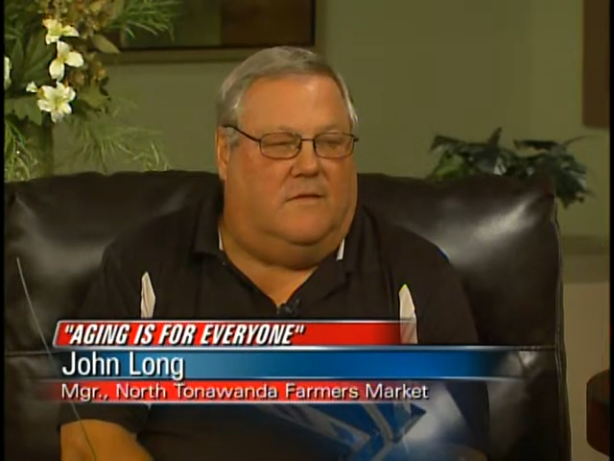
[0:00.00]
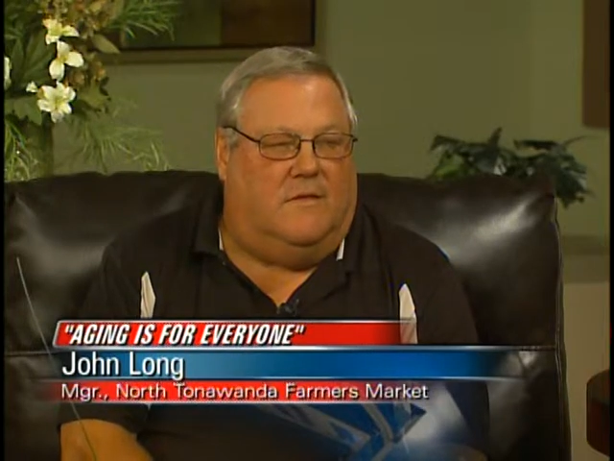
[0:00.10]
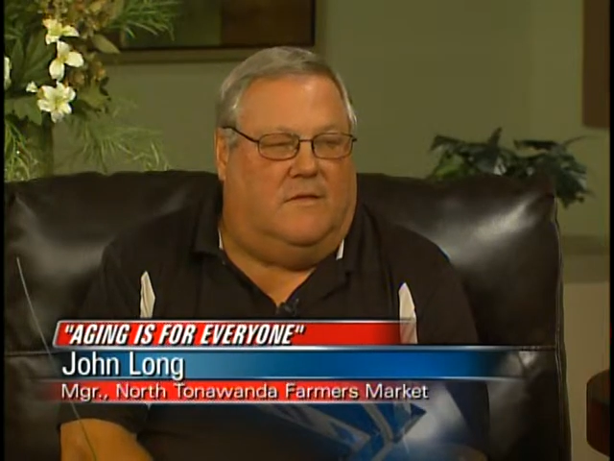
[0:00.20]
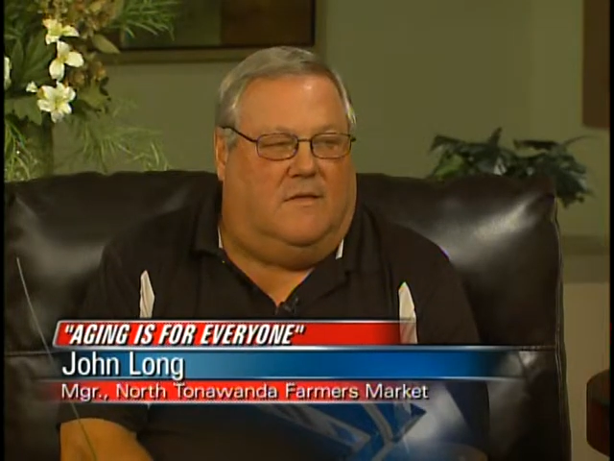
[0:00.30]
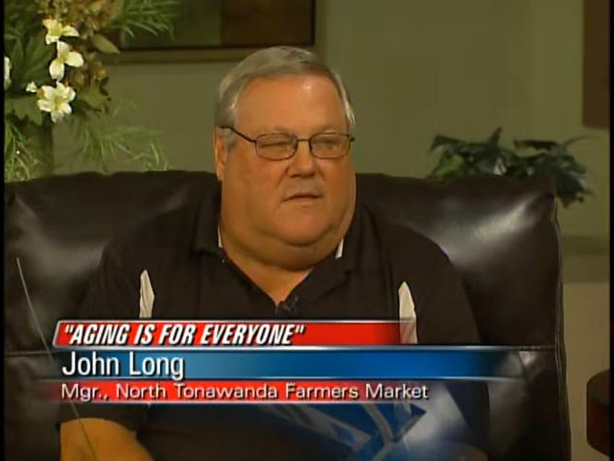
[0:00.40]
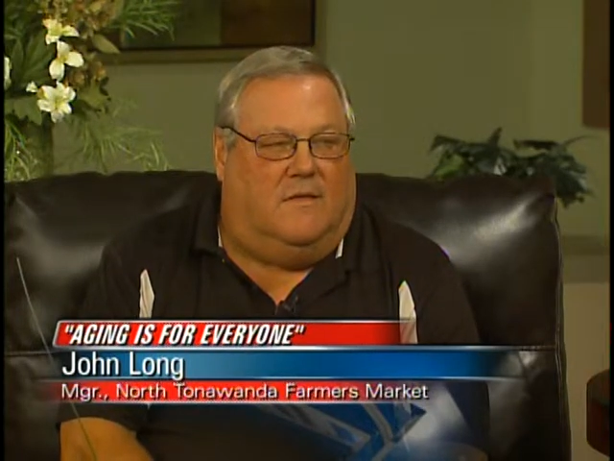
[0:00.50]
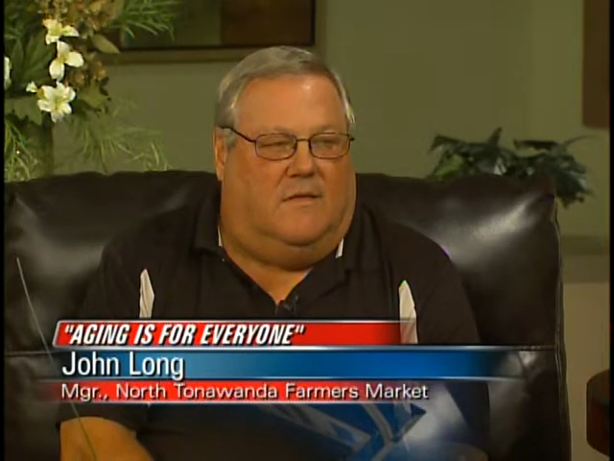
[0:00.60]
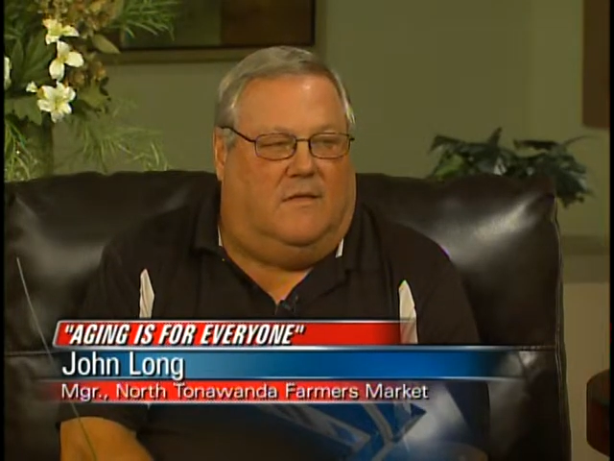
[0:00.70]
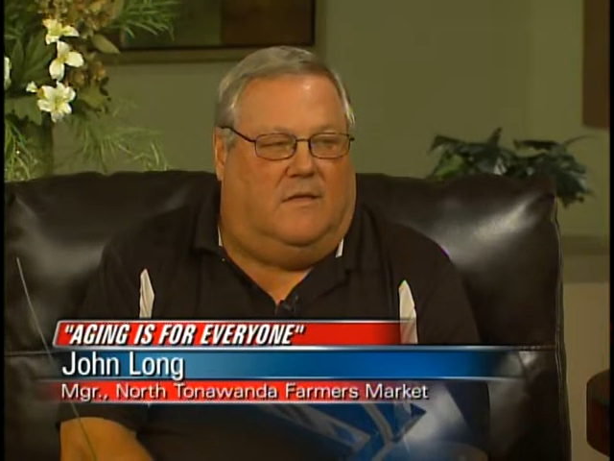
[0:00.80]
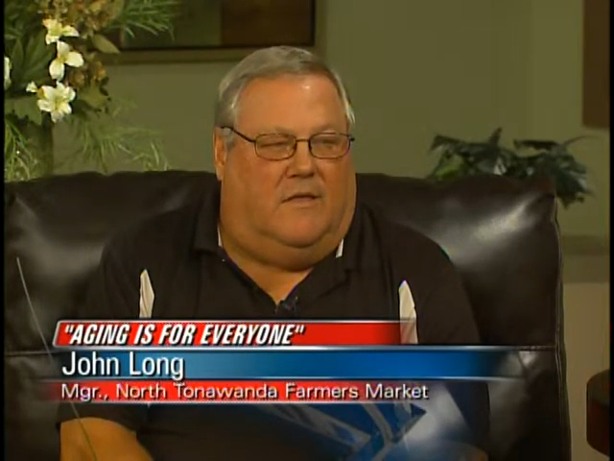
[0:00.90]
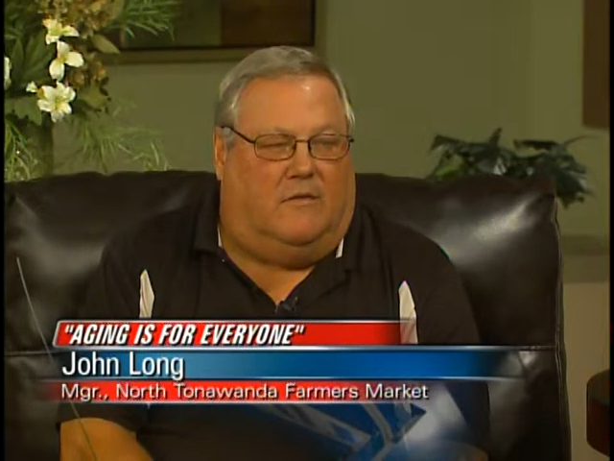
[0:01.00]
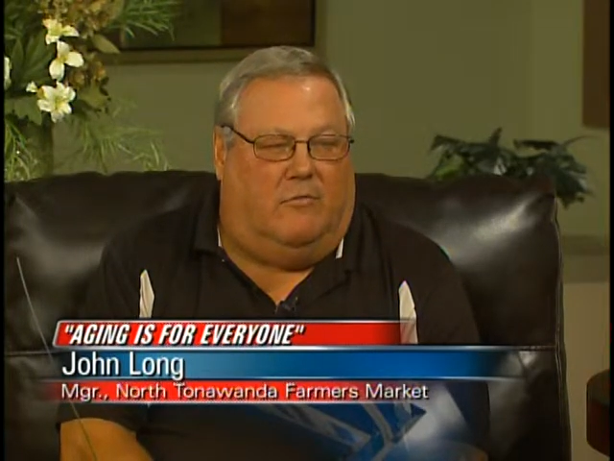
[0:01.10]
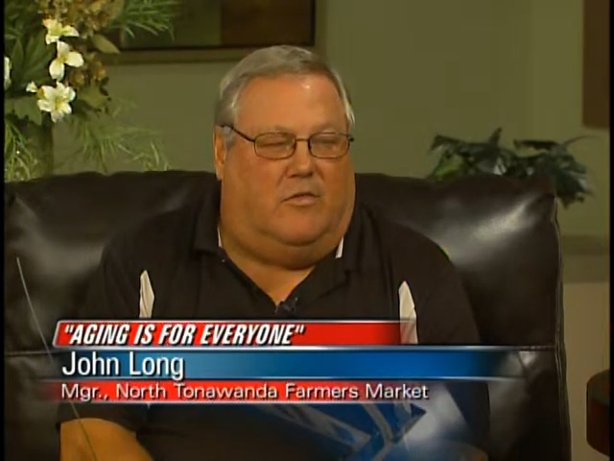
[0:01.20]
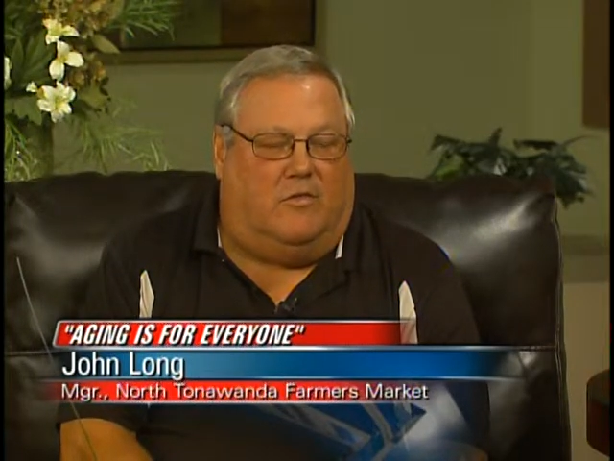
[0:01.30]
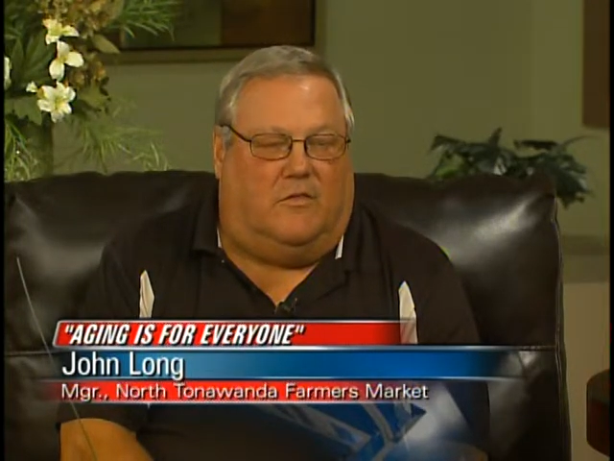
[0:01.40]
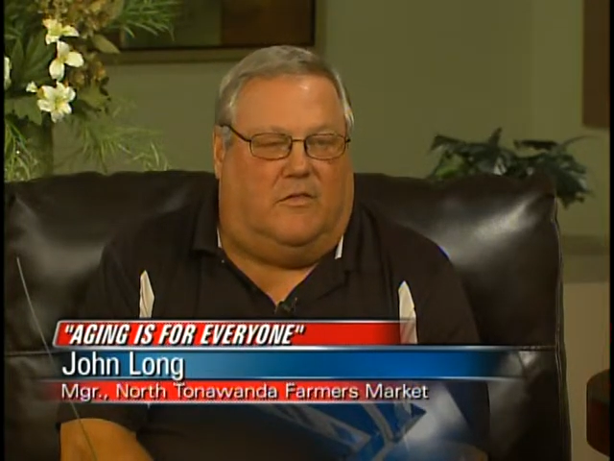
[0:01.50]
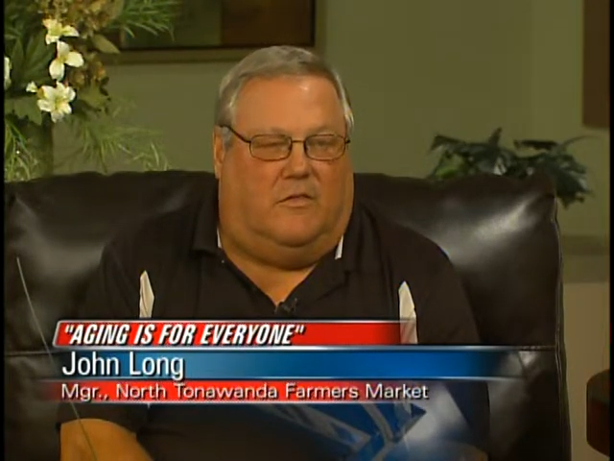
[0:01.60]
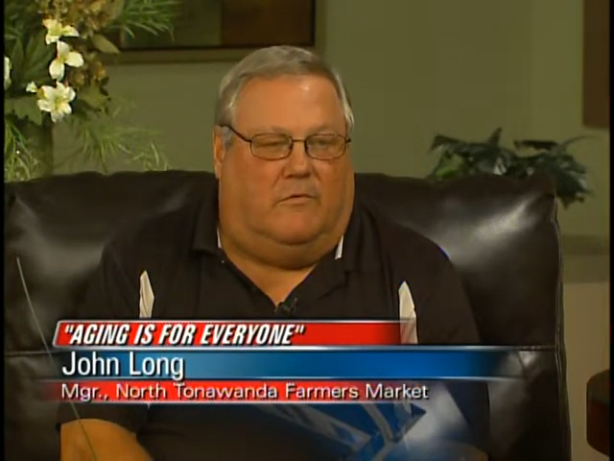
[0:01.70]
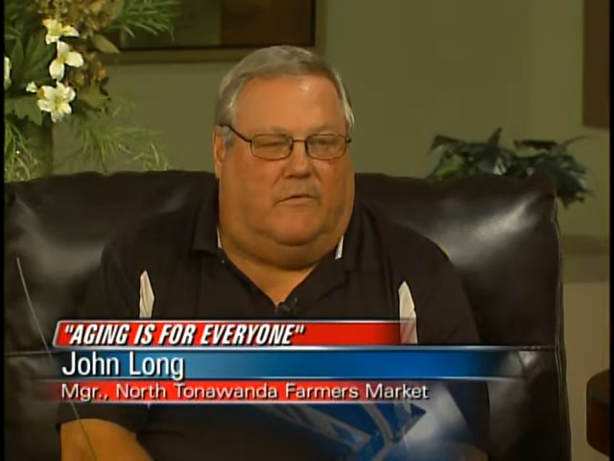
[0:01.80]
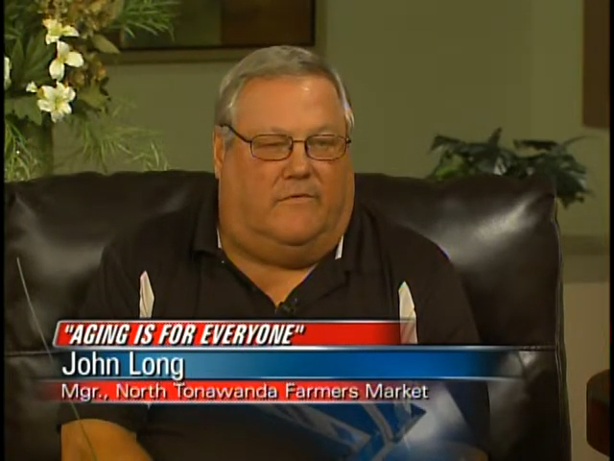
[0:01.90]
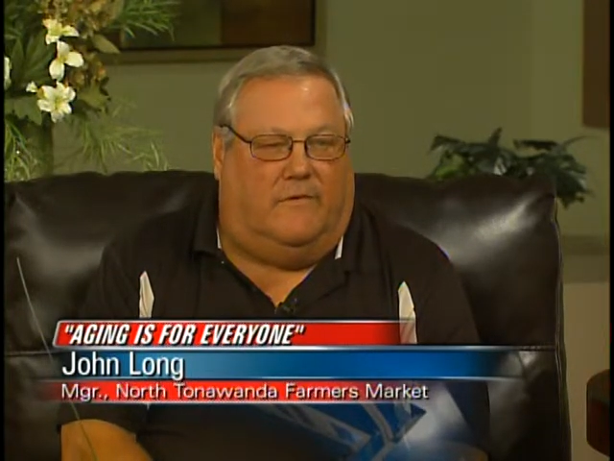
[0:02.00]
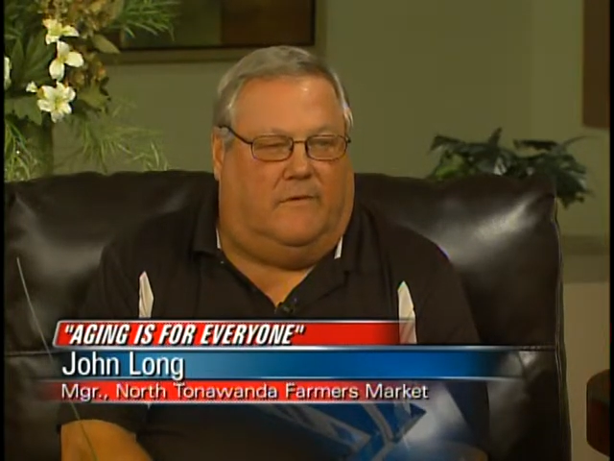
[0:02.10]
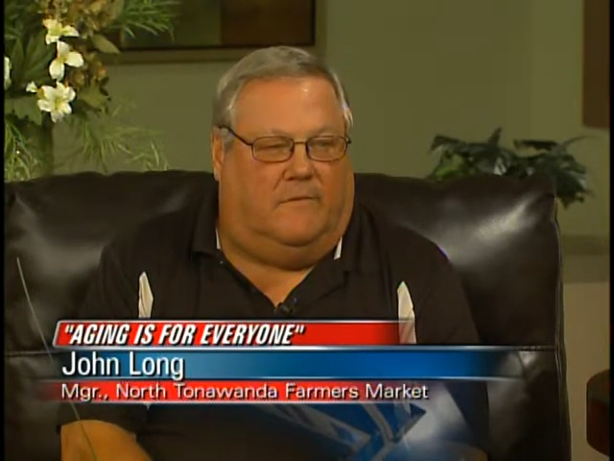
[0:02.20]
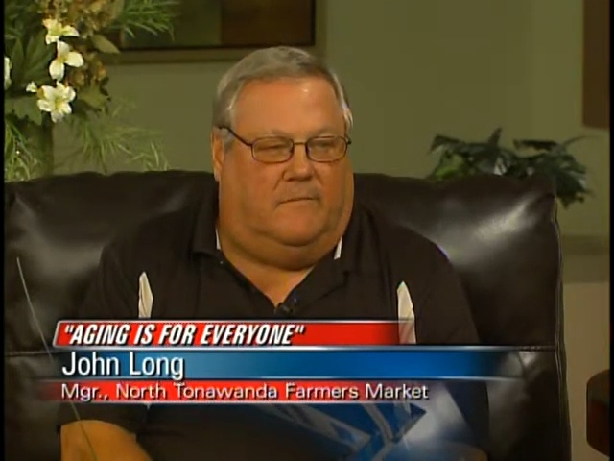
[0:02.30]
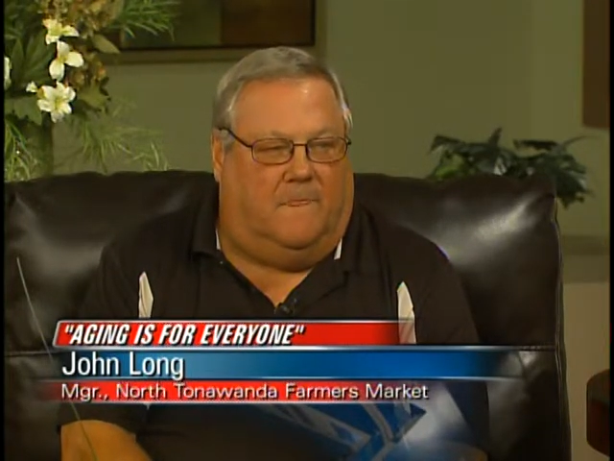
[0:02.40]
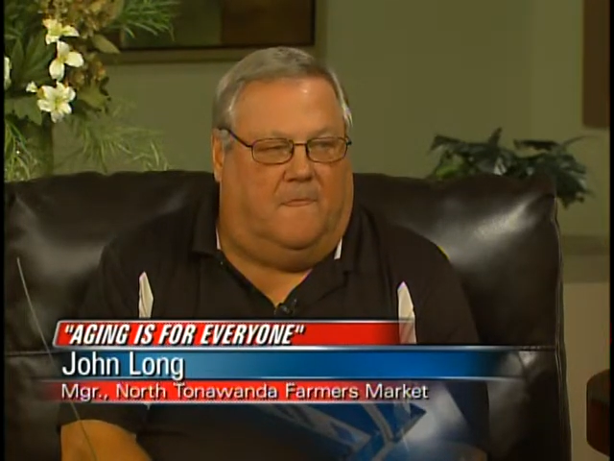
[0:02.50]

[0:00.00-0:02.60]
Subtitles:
And originally it was a